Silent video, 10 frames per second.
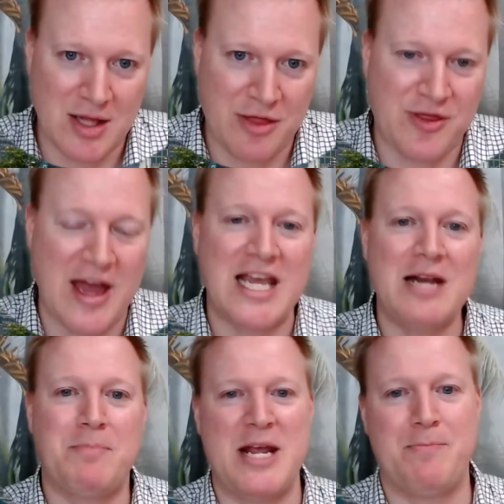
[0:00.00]
thanking
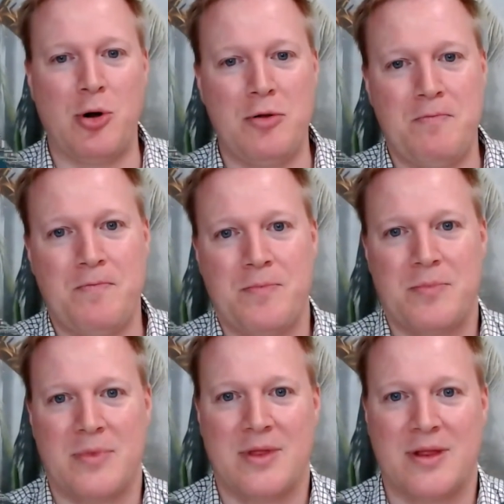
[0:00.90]
people
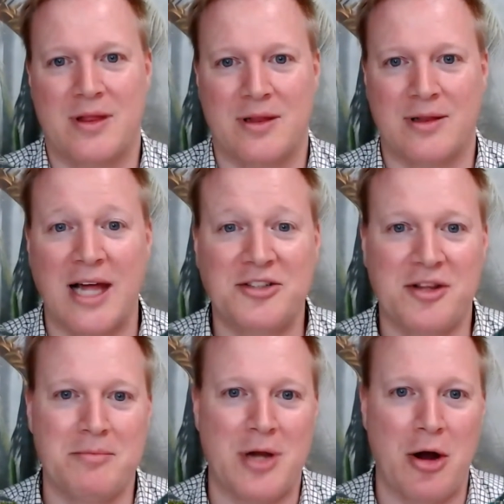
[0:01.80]
lets
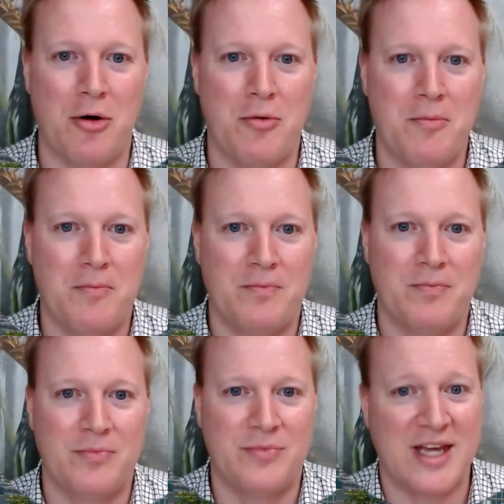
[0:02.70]
them know
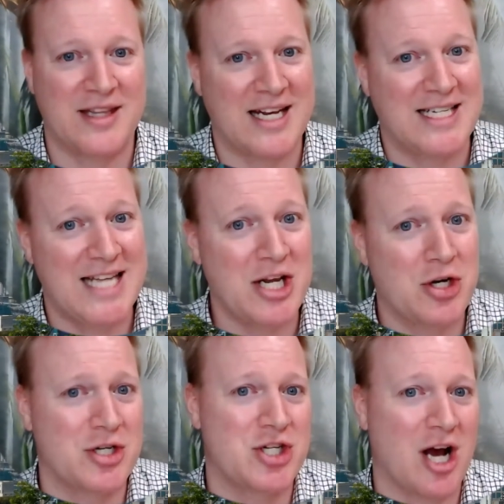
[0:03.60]
that they did a
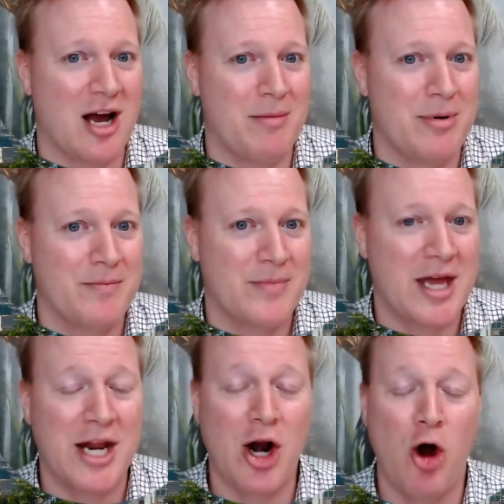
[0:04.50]
good job, and
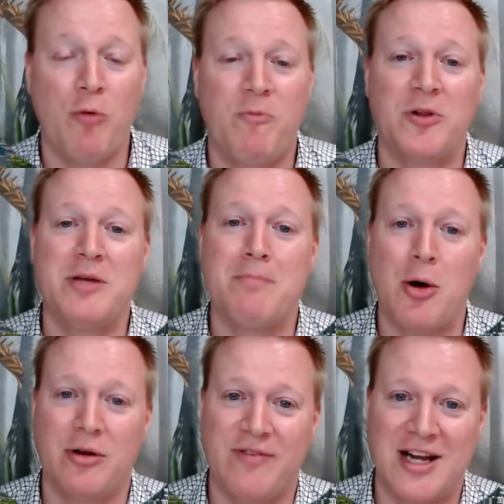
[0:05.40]
it hopefully
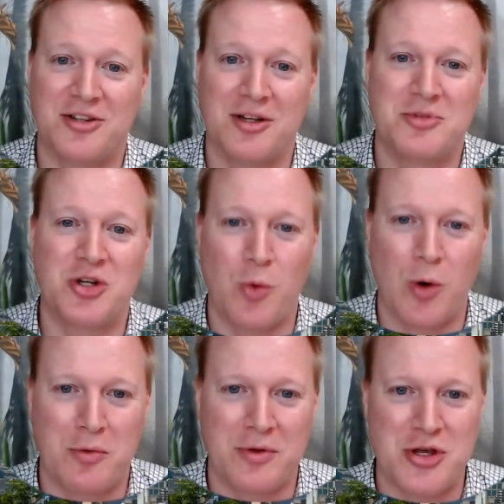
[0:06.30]
motivates them to work
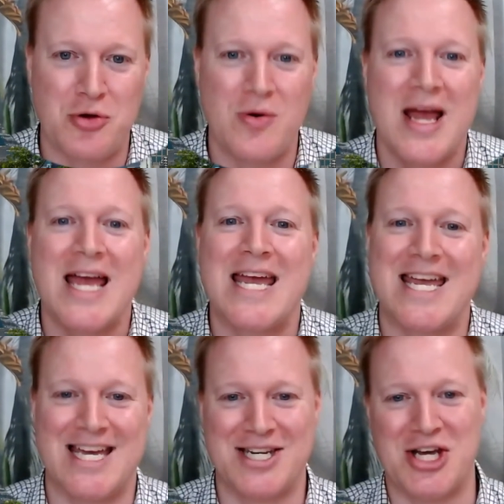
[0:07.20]
with you
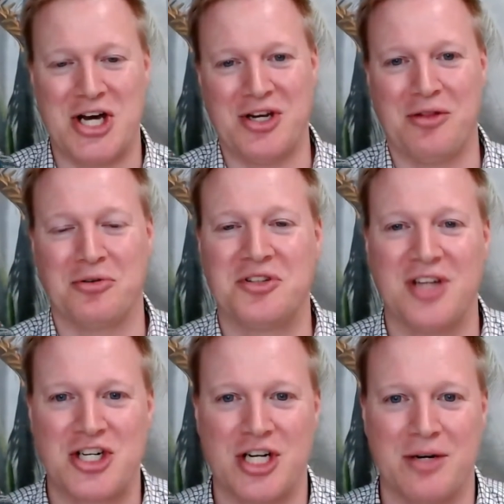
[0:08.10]
in another session.